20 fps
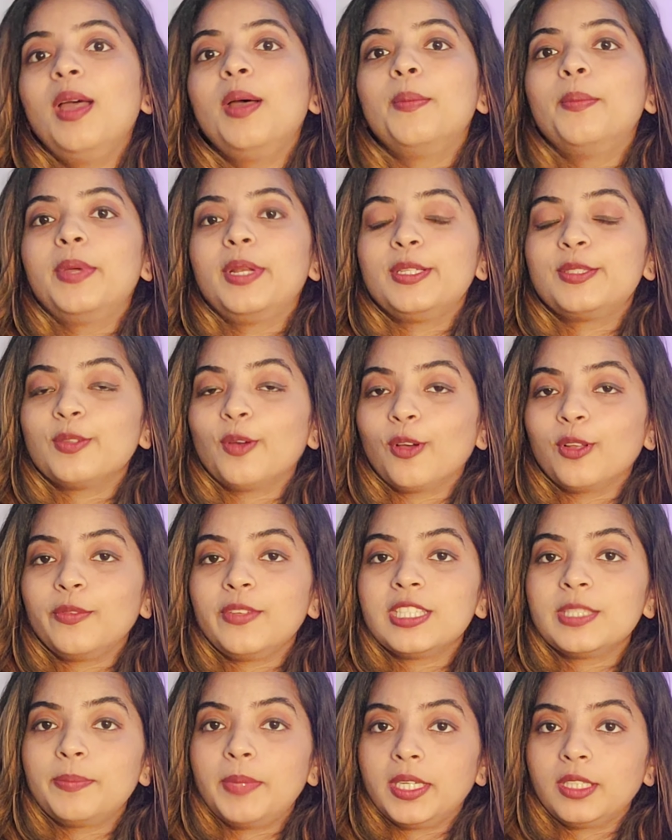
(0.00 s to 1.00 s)
But it's
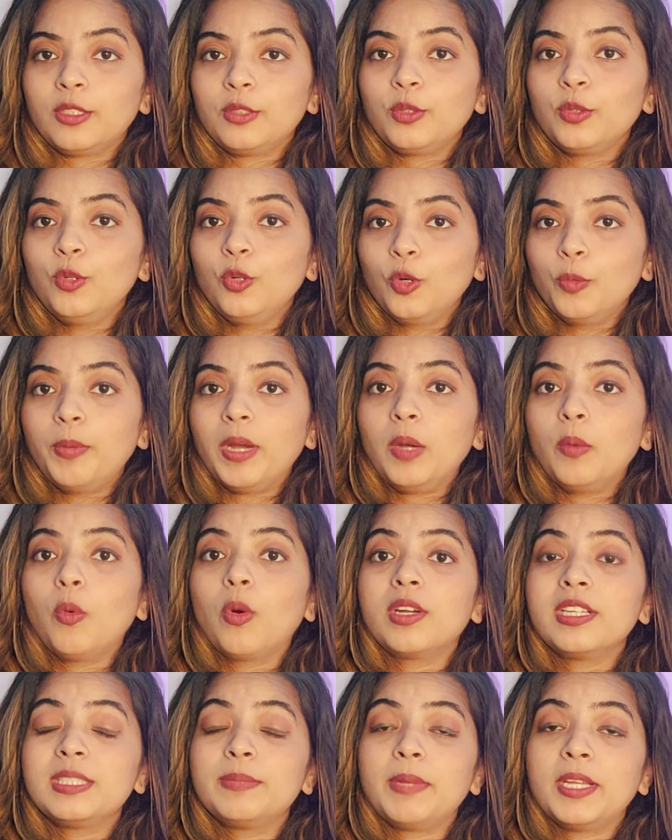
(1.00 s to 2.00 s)
always better to go by
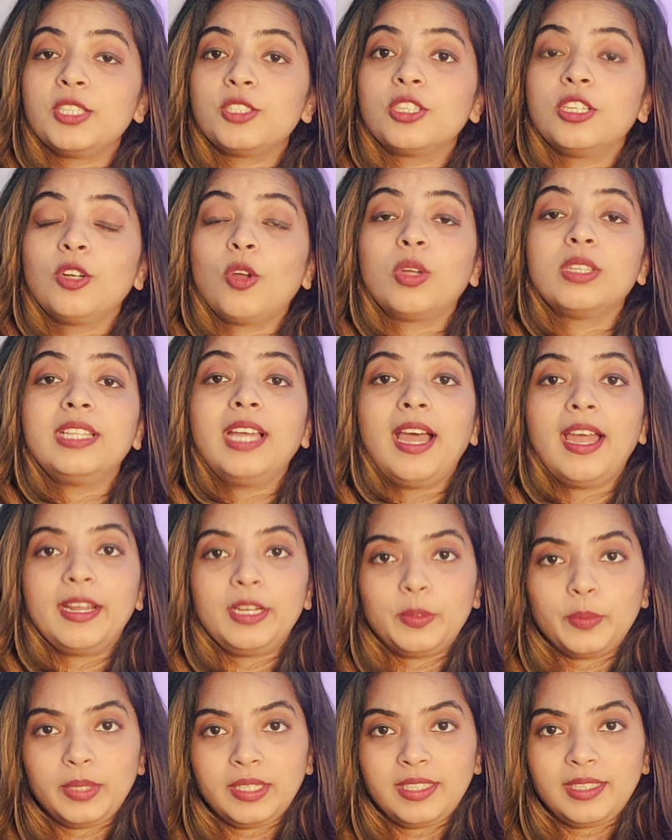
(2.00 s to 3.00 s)
what is mentioned on the I
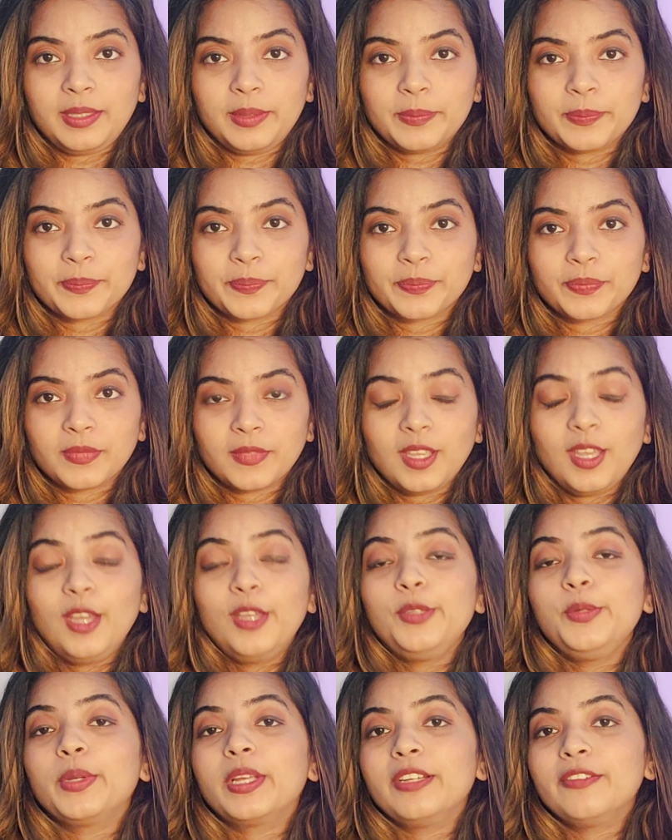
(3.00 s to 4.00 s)
twenty.
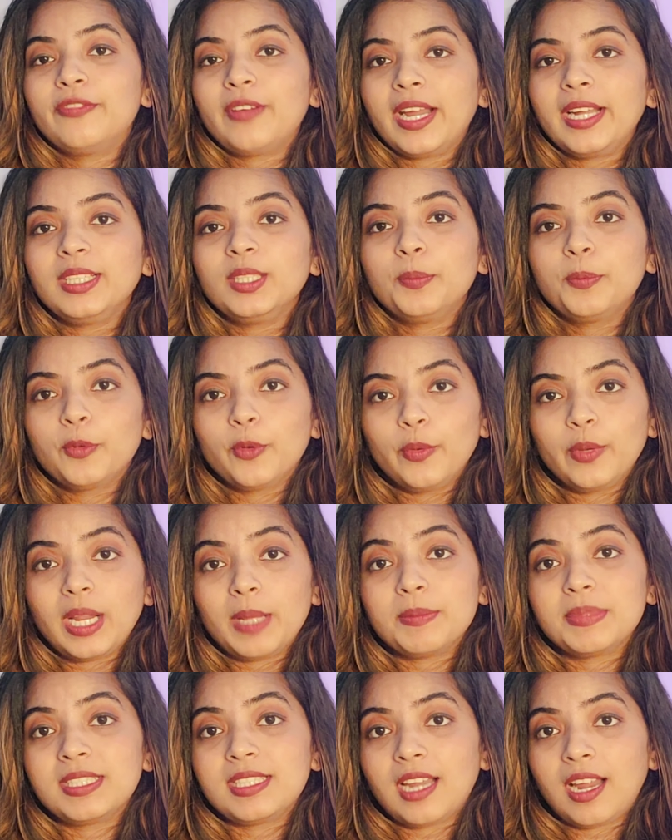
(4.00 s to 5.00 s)
You can find the program
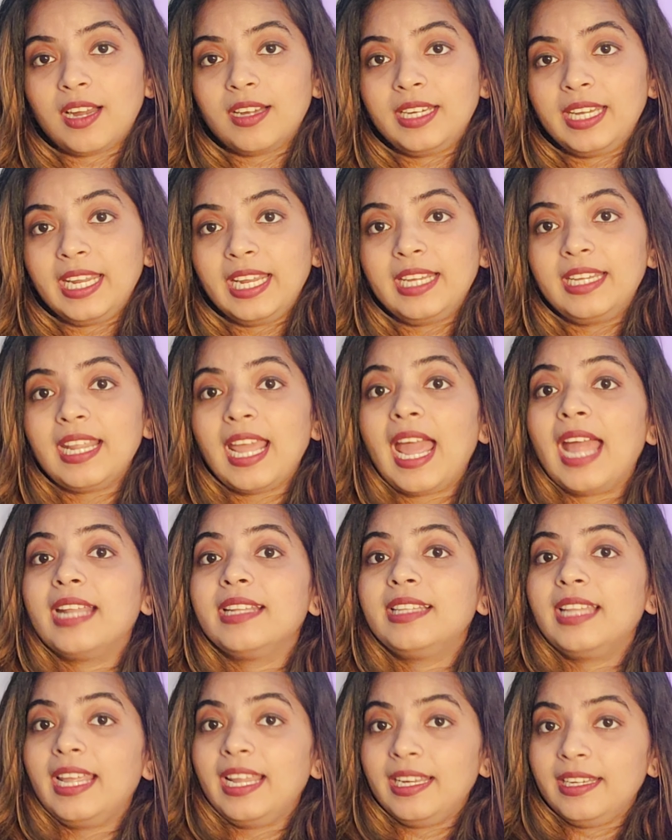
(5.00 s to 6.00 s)
start date and
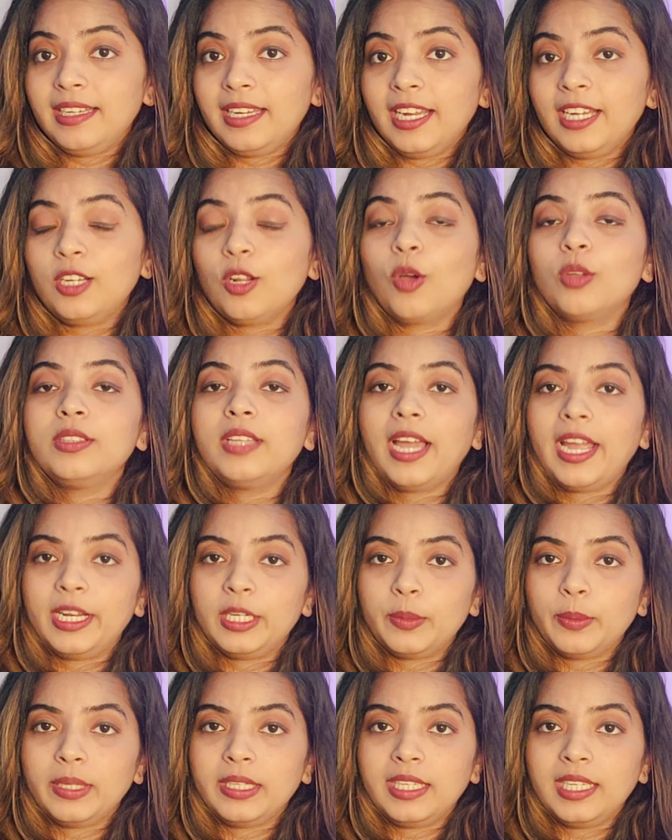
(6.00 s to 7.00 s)
the end date on the I
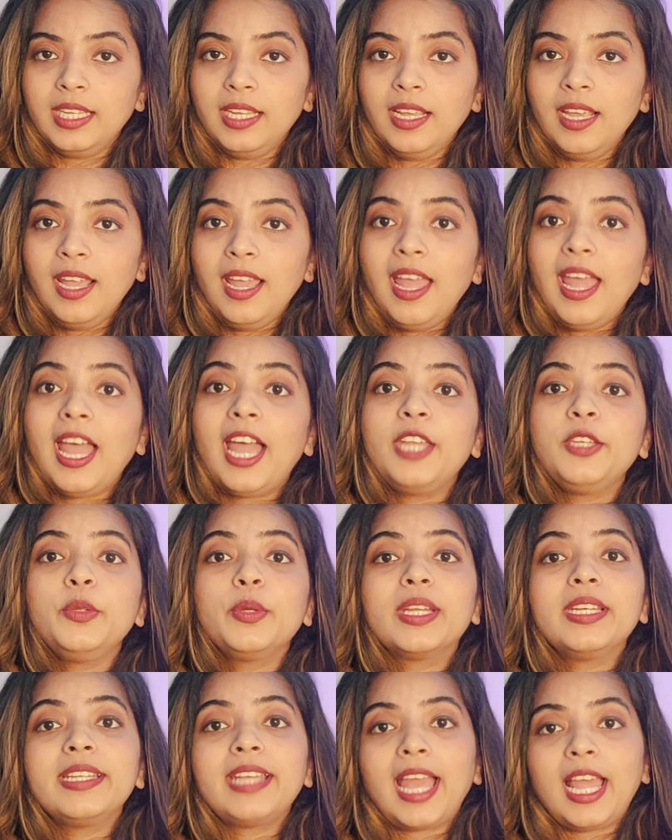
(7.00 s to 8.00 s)
twenty and you
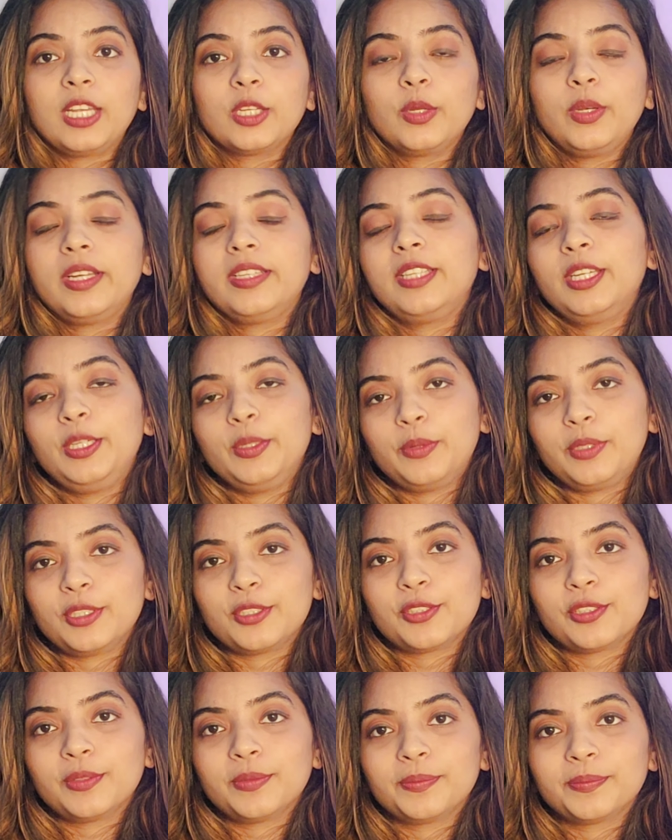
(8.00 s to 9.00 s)
can calculate the
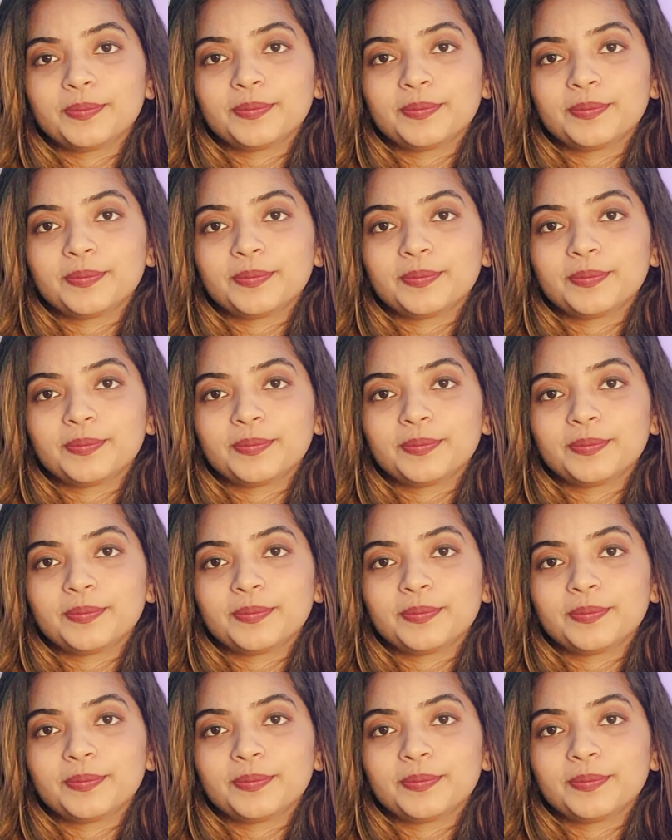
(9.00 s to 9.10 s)
duration.